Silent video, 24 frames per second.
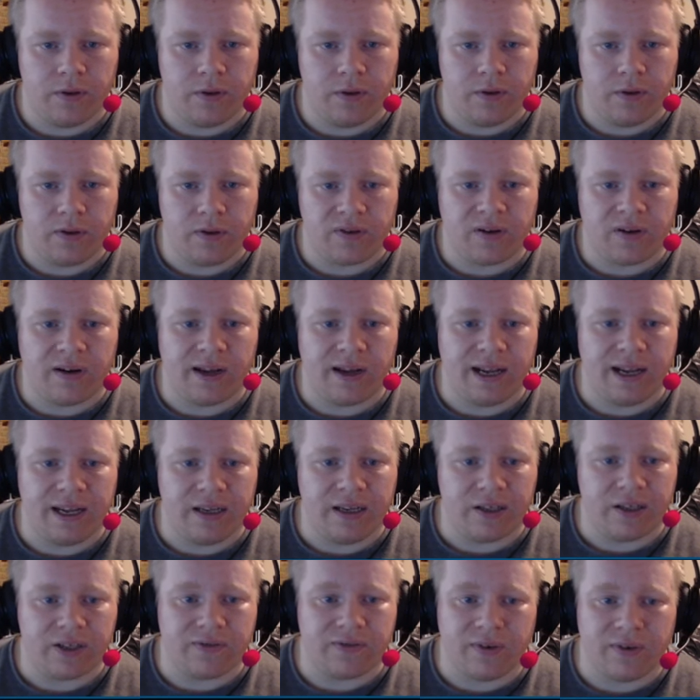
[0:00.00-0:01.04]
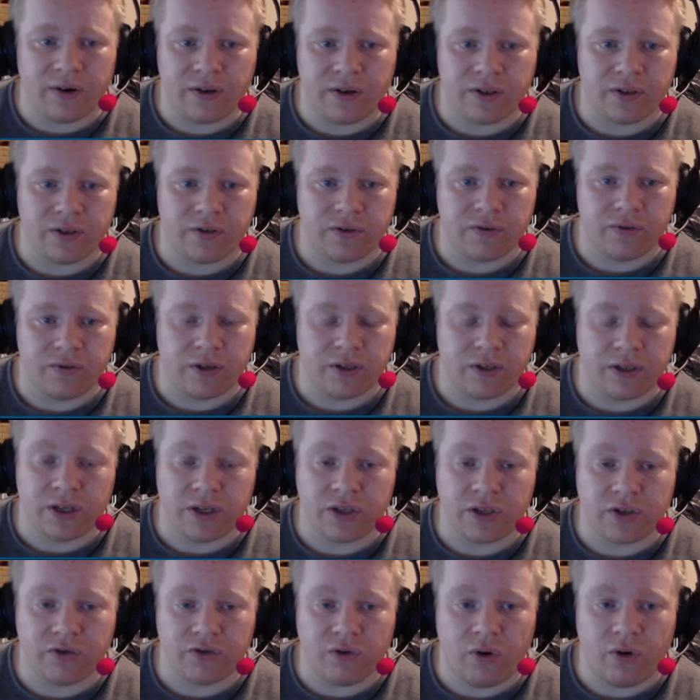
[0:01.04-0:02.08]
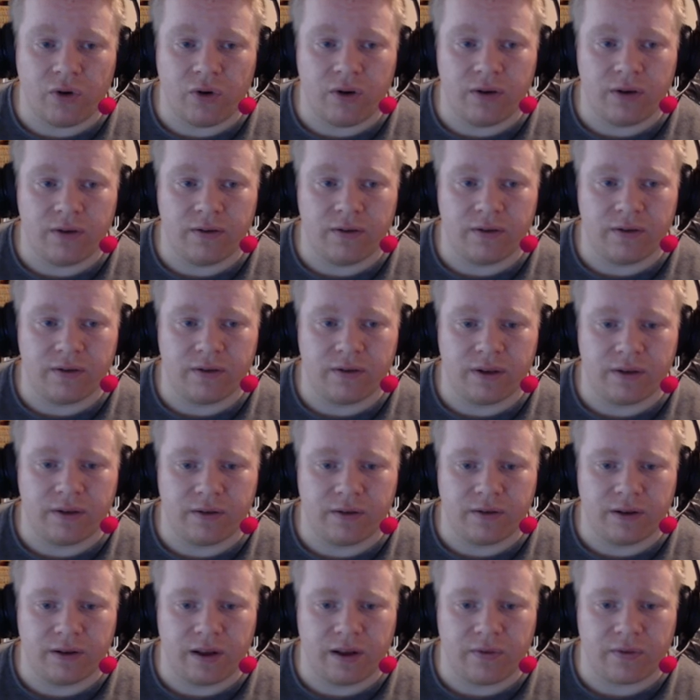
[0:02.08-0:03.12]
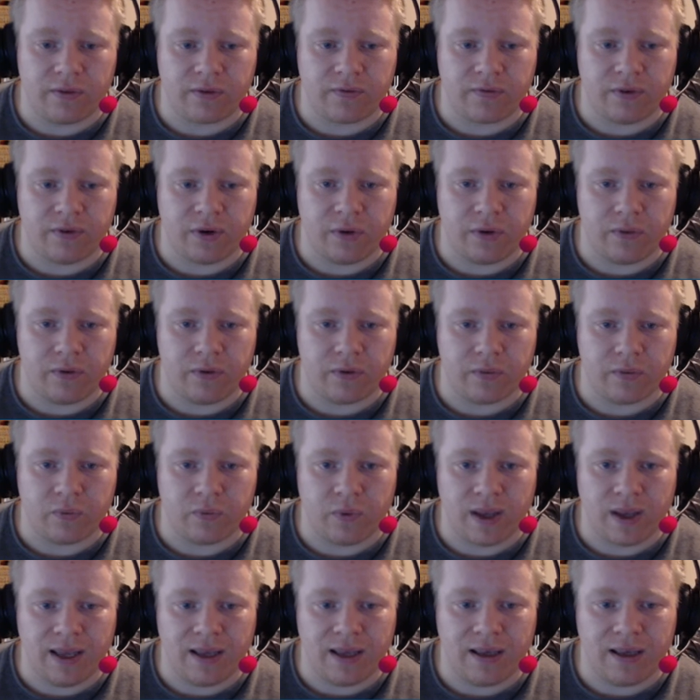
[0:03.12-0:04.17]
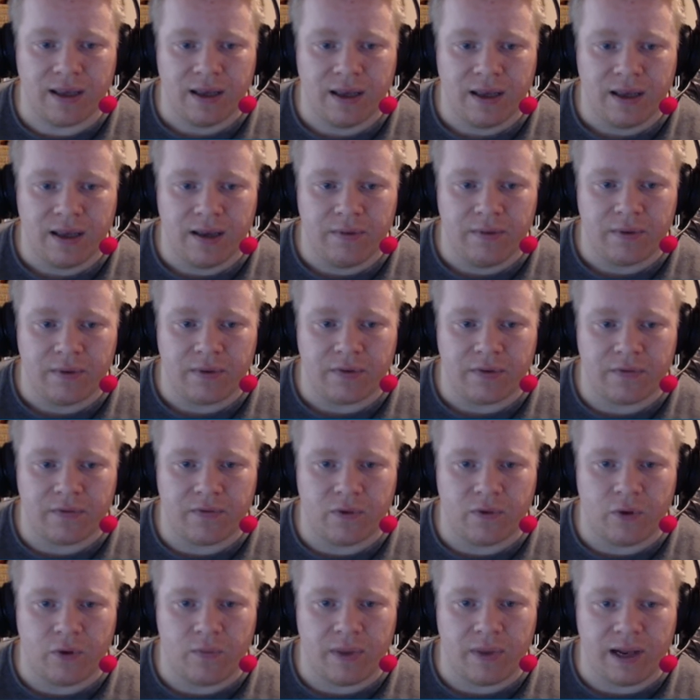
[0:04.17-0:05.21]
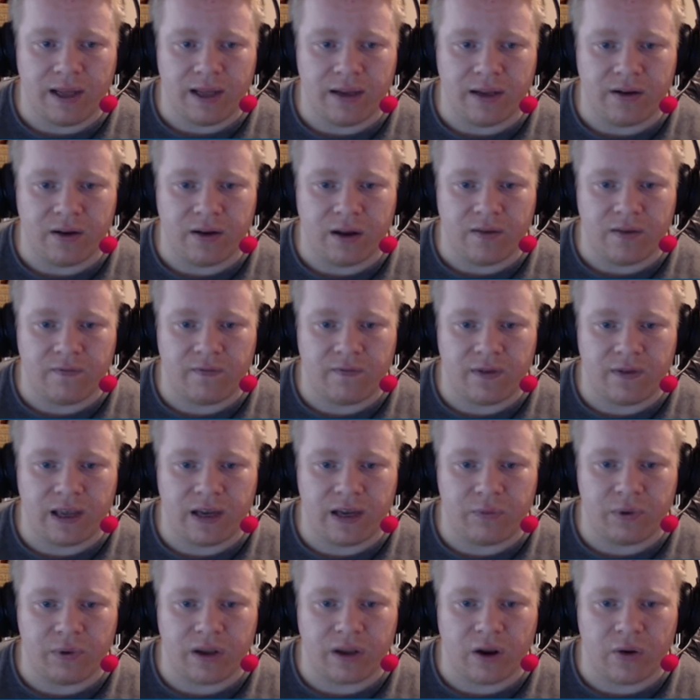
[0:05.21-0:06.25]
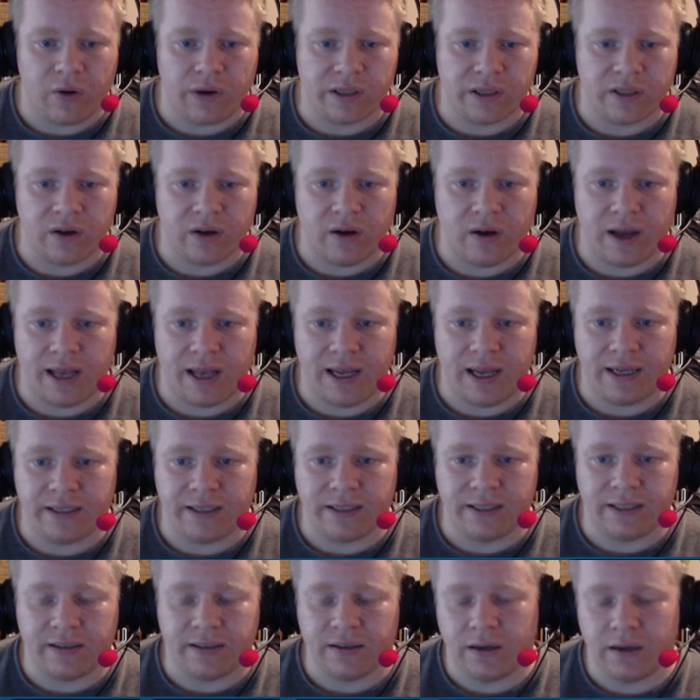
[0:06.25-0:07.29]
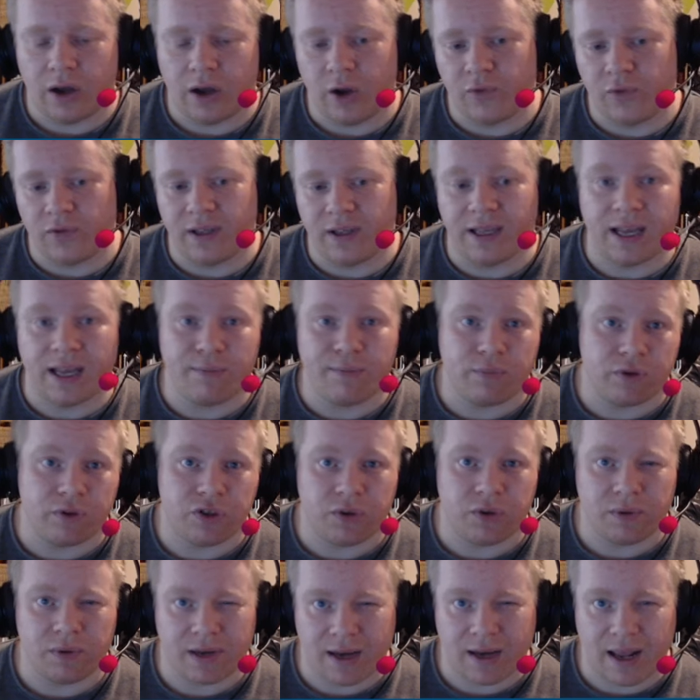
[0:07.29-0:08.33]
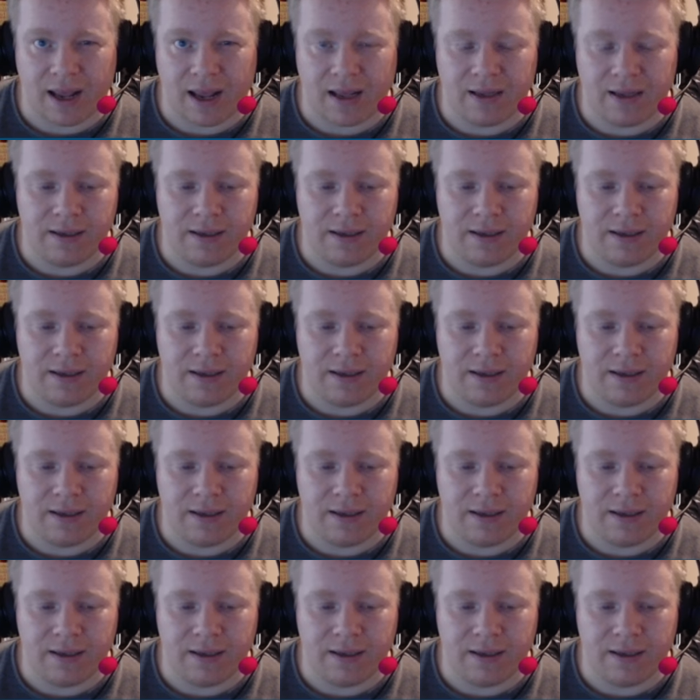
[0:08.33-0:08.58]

Tyre heating is strong, and the other's is weak. But for 4 million, I figured we'd go to tyre heating. Hopefully, keep on top of that.